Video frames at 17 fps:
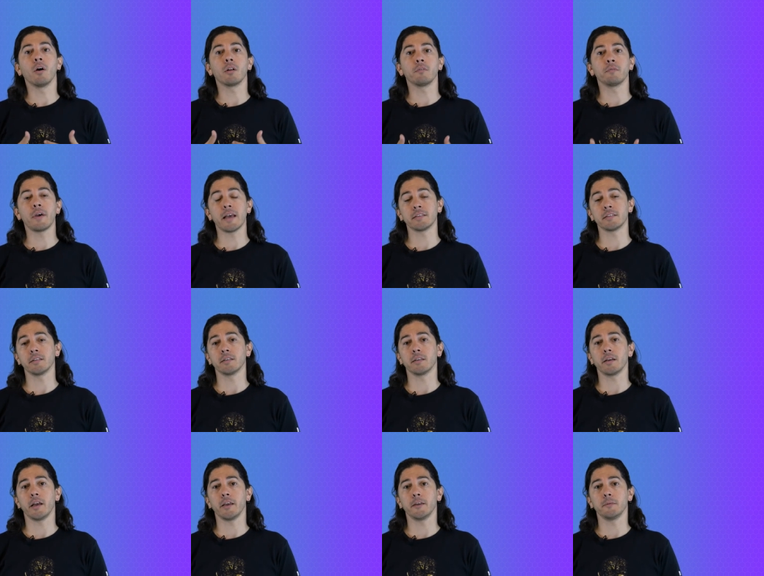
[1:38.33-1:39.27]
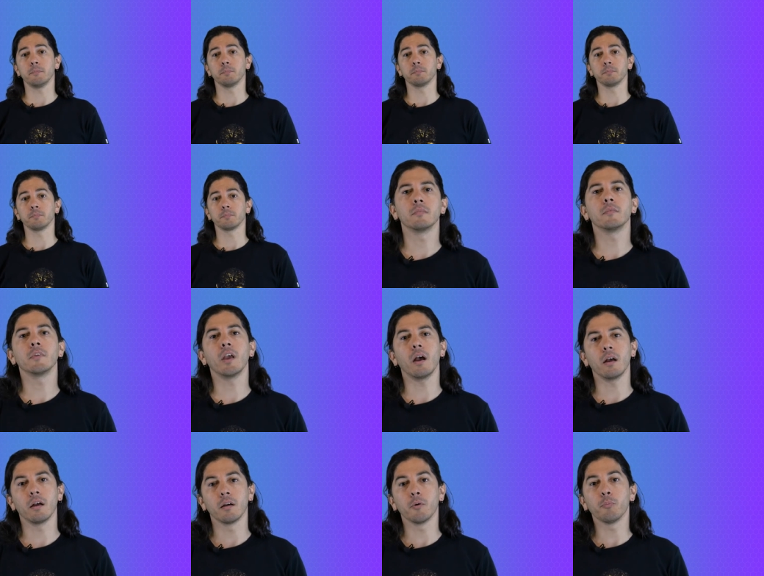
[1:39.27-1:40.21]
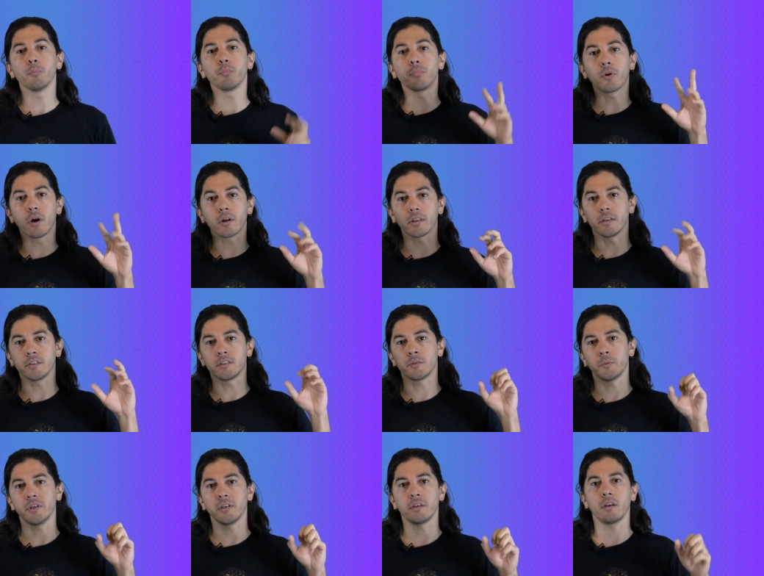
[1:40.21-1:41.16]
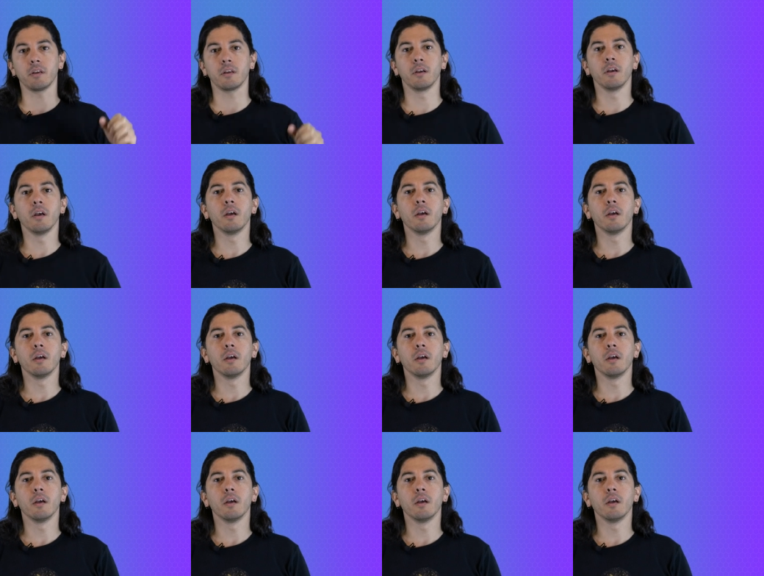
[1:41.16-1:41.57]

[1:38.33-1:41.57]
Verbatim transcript: on a fasting diet. Yeah, broadly speaking.